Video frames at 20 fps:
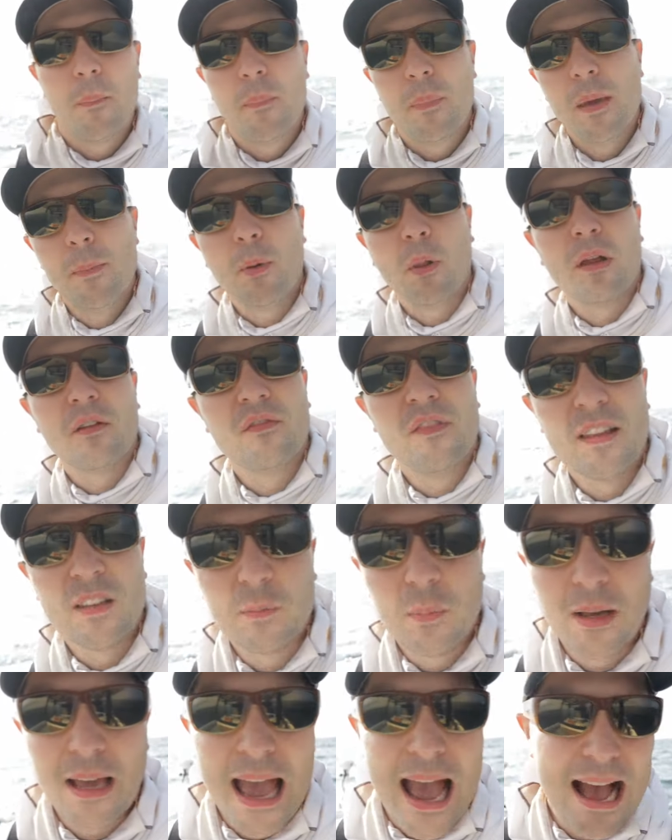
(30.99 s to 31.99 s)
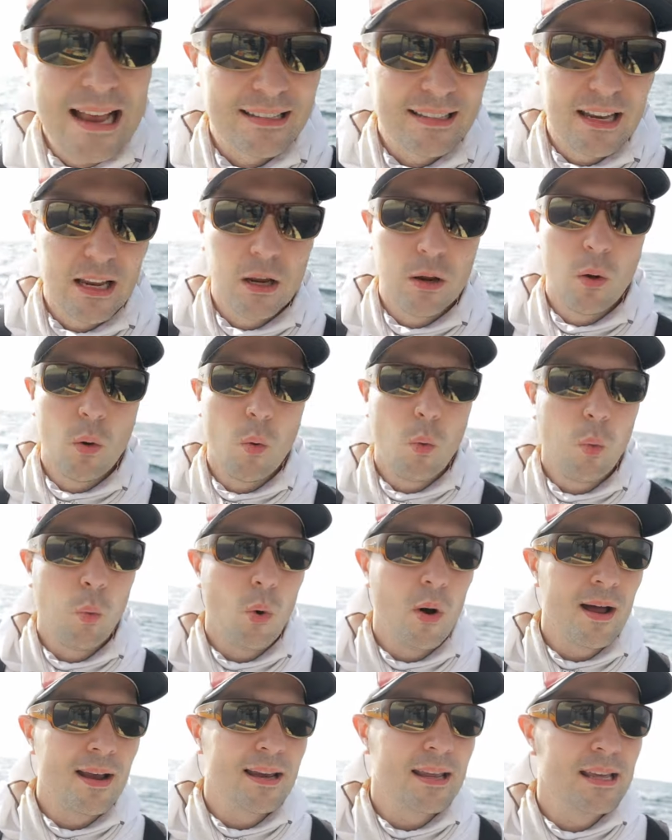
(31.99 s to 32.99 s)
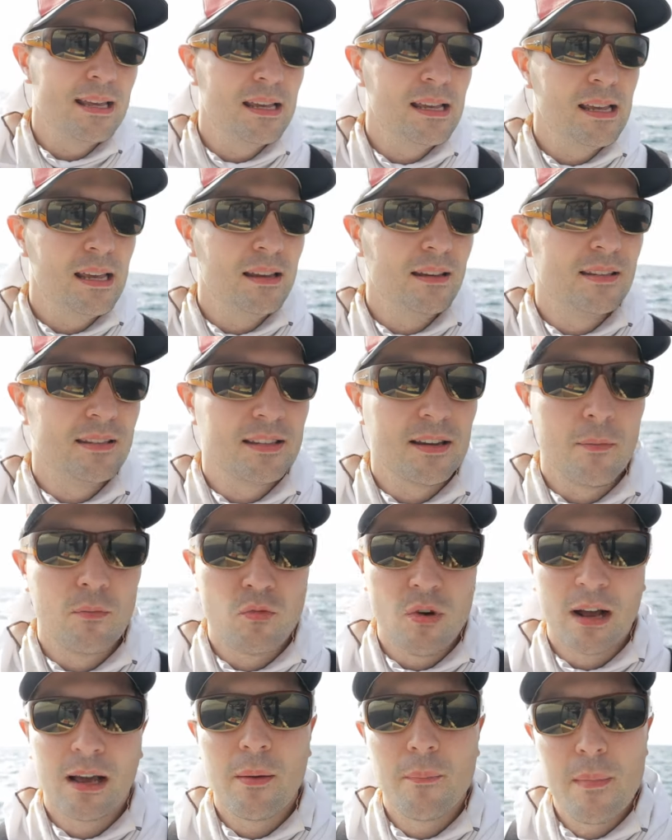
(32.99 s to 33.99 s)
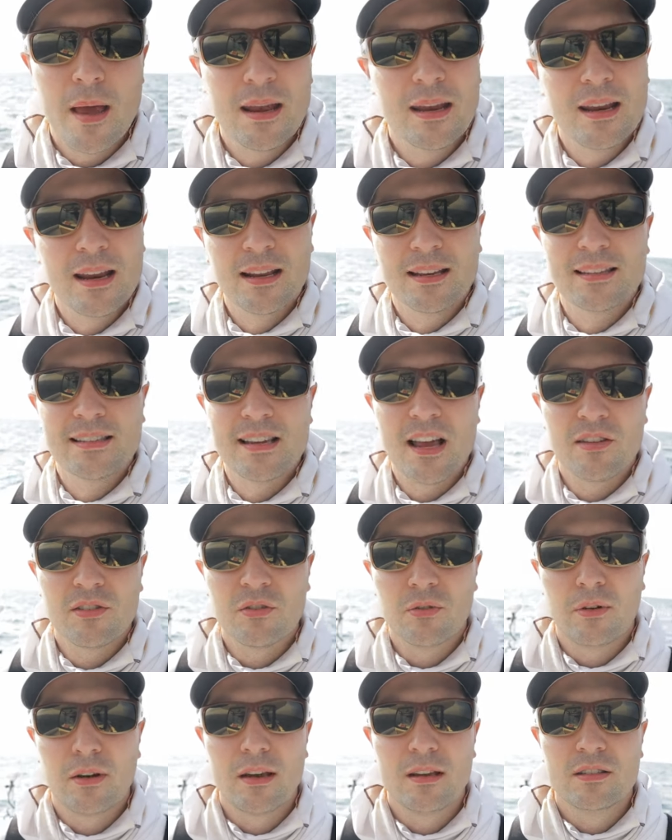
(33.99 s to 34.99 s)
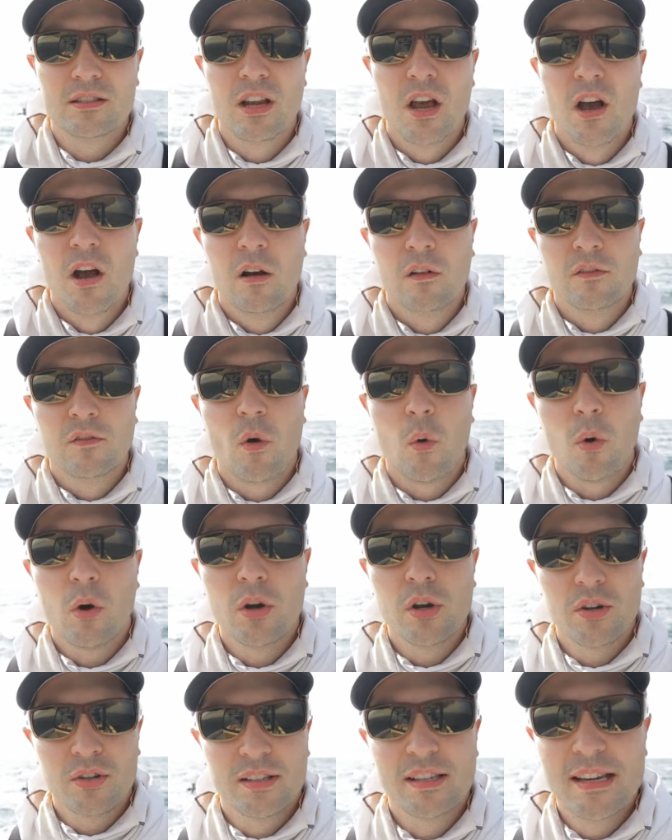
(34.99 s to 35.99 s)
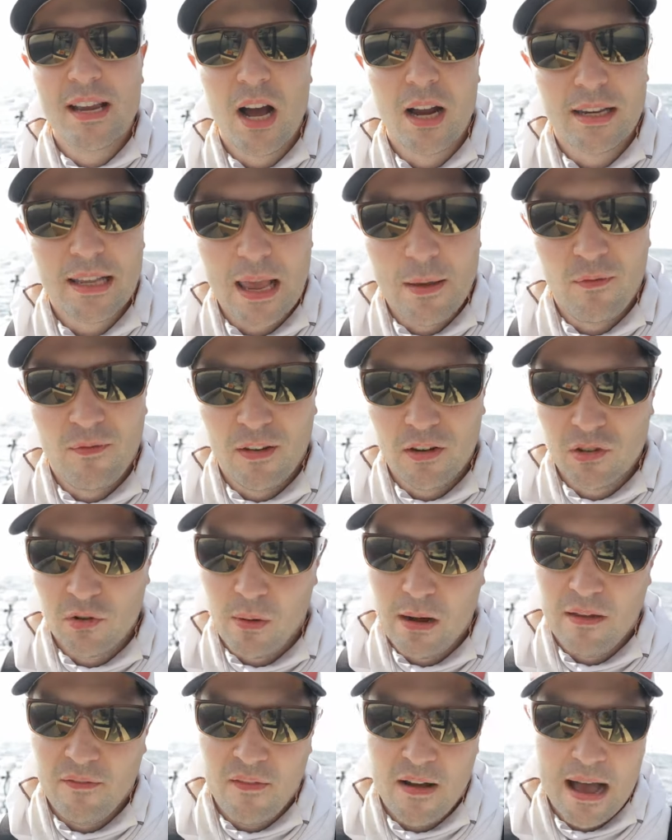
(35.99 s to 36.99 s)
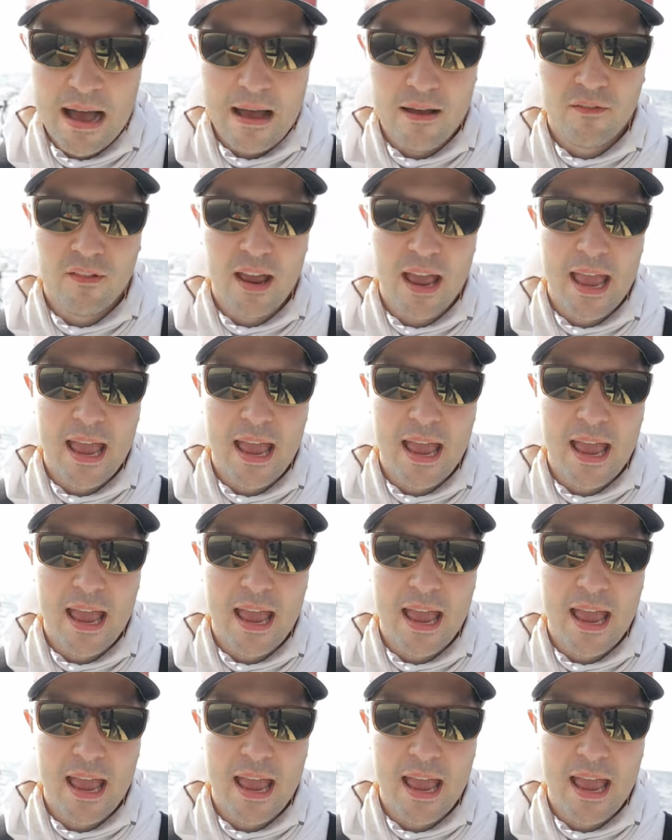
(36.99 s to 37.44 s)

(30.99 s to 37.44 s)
people on Facebook asking what is some recommended accessories for your Sea Hunt Gamefish 25.